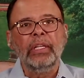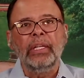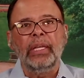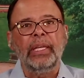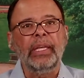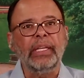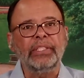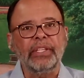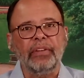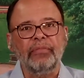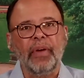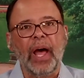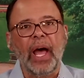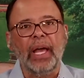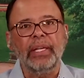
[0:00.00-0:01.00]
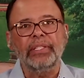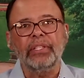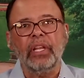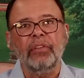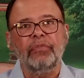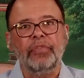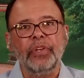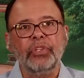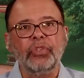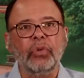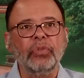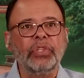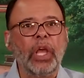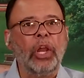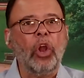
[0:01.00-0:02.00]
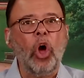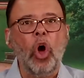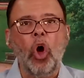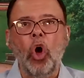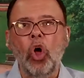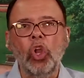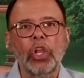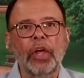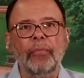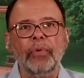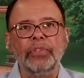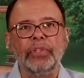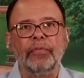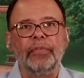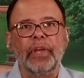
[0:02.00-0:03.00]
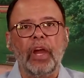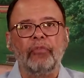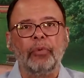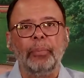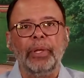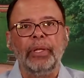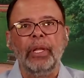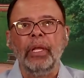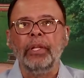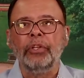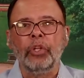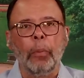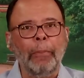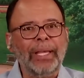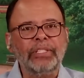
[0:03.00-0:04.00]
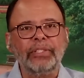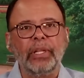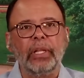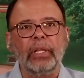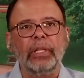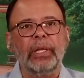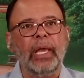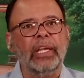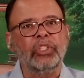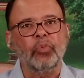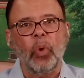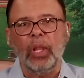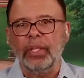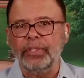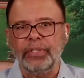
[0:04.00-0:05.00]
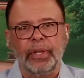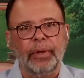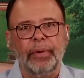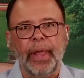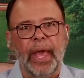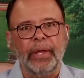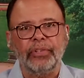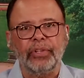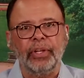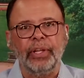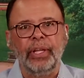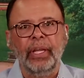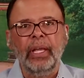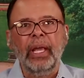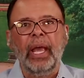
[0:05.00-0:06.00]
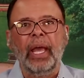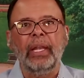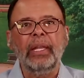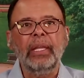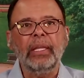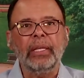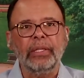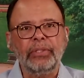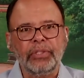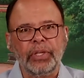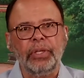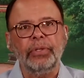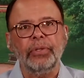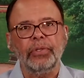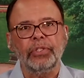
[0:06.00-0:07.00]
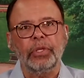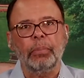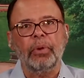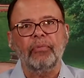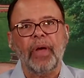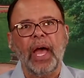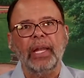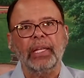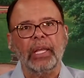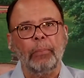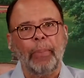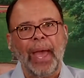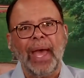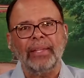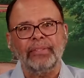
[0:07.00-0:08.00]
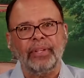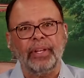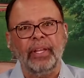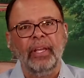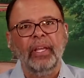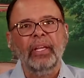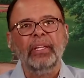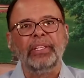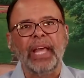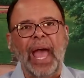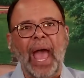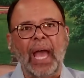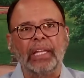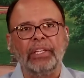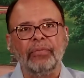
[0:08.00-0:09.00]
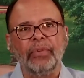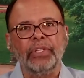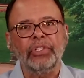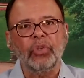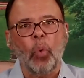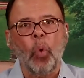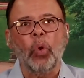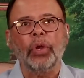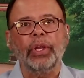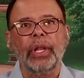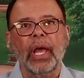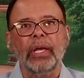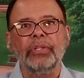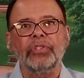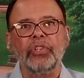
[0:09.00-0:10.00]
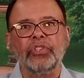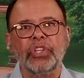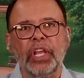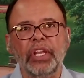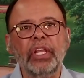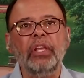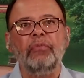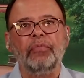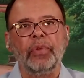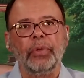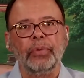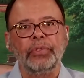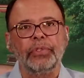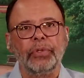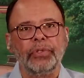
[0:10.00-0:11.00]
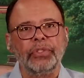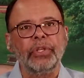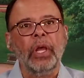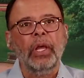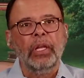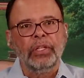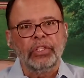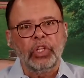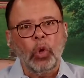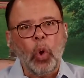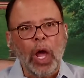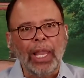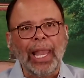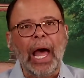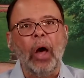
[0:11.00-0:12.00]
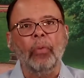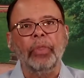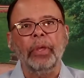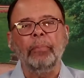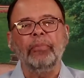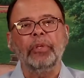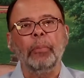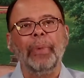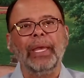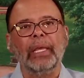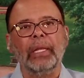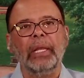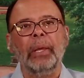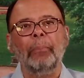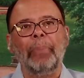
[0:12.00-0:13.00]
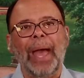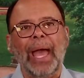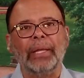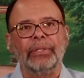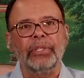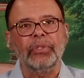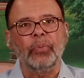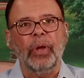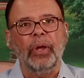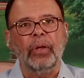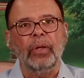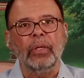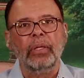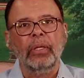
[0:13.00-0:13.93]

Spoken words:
He has advised officials at all levels of government, domestically as well as internationally, and he continues to provide capacity to activists, organizers, and influencers to allow them to make an impact as well.